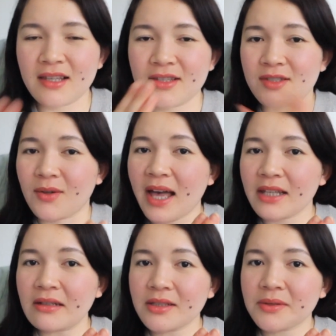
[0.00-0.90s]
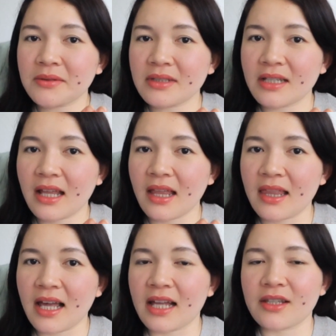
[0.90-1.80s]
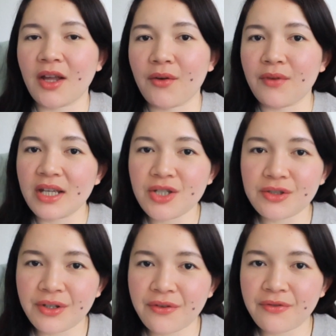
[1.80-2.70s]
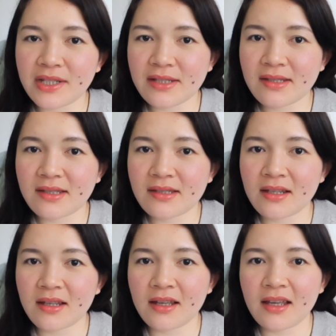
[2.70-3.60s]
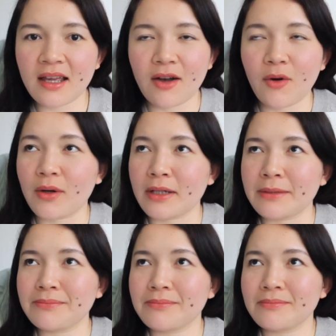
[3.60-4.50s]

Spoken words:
So I conclude that racial difference, or